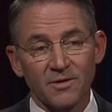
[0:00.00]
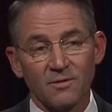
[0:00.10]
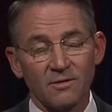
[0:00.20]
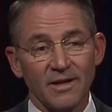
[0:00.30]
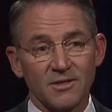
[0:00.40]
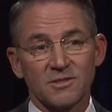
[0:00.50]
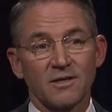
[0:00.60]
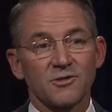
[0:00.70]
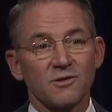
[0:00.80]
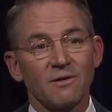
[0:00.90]
Dakota
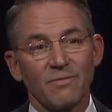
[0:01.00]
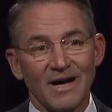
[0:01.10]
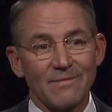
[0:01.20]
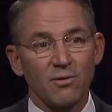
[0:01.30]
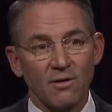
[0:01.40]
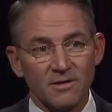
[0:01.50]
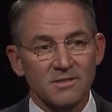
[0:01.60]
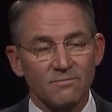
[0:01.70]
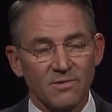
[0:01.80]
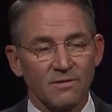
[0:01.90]
legislature, in a
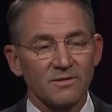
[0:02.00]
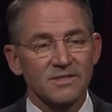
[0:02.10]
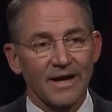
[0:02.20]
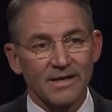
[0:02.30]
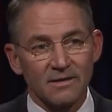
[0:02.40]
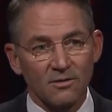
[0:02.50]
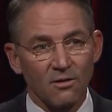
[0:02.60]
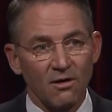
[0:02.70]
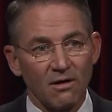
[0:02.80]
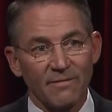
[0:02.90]
bipartisan bill signed into
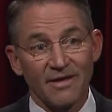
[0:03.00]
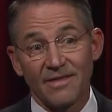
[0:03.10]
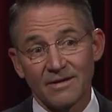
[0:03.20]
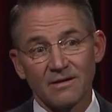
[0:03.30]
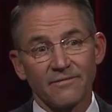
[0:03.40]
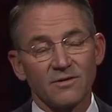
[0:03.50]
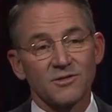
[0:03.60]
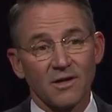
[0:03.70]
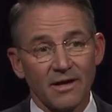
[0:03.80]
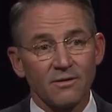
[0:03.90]
law by then Governor
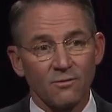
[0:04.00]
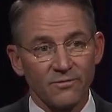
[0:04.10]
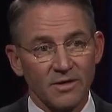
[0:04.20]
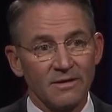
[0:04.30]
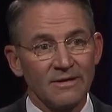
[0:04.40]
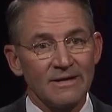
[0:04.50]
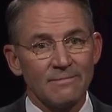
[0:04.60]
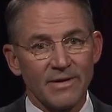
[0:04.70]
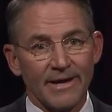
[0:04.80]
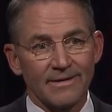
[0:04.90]
John Hoeven
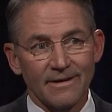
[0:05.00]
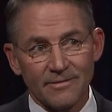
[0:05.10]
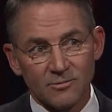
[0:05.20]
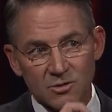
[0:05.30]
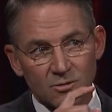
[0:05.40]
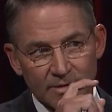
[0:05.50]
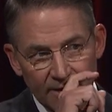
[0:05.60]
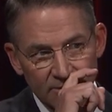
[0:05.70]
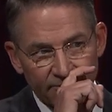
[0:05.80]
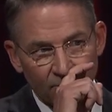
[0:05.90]
back in, I think it was
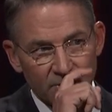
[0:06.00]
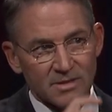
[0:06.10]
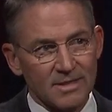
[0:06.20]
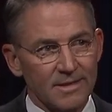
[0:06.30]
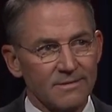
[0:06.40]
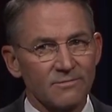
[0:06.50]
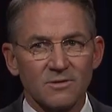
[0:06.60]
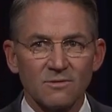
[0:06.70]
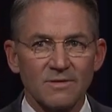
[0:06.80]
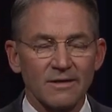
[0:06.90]
2014 or
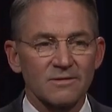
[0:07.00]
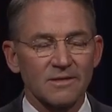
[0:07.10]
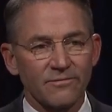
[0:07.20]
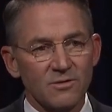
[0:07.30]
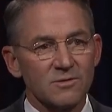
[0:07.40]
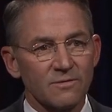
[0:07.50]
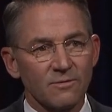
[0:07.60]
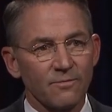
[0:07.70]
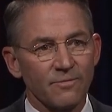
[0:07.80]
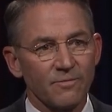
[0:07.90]
2007, was
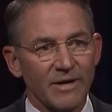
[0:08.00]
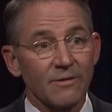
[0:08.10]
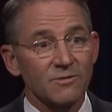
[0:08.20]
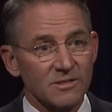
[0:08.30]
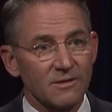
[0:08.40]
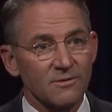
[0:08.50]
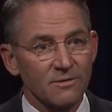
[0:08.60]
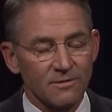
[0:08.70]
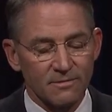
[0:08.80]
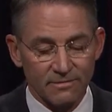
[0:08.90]
back when Senator,
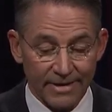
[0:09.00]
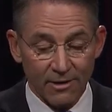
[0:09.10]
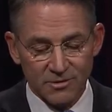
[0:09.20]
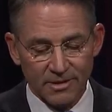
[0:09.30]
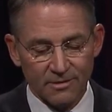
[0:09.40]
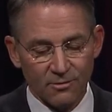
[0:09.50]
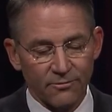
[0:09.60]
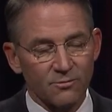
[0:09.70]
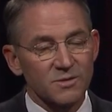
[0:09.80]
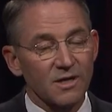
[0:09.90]
or now Senator
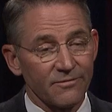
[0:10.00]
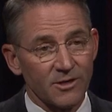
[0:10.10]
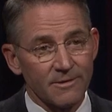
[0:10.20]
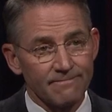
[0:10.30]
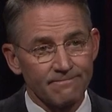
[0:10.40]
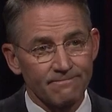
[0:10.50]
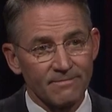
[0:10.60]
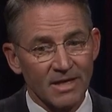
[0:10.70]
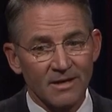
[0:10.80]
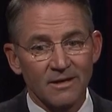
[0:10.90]
Hoeven was governor.
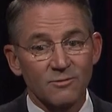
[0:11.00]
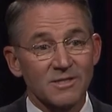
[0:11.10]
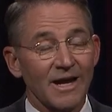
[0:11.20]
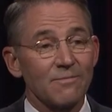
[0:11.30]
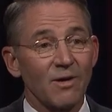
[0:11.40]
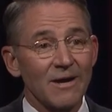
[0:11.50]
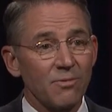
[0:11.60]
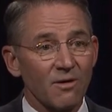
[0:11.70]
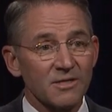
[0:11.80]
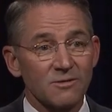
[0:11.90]
It was signed
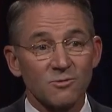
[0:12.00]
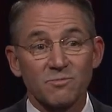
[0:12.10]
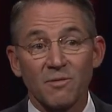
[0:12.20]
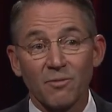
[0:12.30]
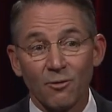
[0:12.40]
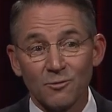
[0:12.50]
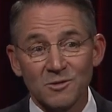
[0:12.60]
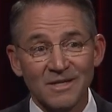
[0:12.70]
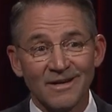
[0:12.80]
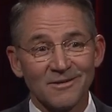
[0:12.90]
bipartisan, it was
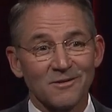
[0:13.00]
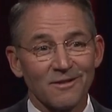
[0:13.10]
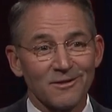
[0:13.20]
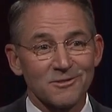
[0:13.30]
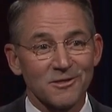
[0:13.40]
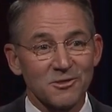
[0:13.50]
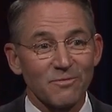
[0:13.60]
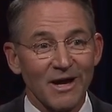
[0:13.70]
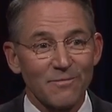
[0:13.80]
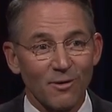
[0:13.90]
proposed to the legislature,
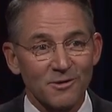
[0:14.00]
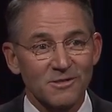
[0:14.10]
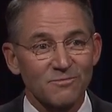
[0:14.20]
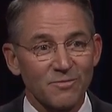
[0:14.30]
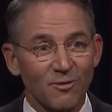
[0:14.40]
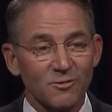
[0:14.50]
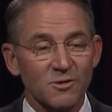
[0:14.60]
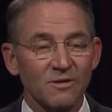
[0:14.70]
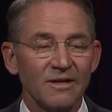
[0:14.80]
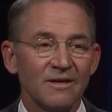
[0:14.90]
bipartisan
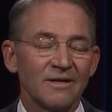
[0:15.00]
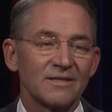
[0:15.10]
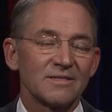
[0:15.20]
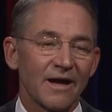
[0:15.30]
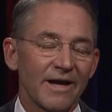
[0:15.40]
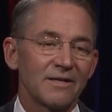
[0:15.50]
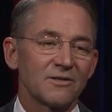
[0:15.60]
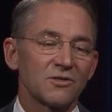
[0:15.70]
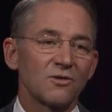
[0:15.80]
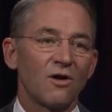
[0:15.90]
proposal, signed
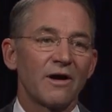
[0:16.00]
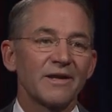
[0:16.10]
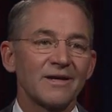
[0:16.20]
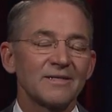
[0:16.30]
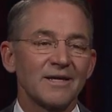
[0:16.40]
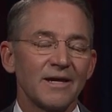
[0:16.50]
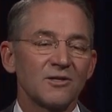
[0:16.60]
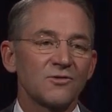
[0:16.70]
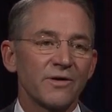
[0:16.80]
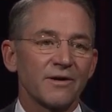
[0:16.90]
into law, and it contained
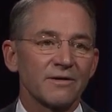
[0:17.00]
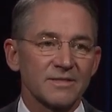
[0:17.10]
a trigger.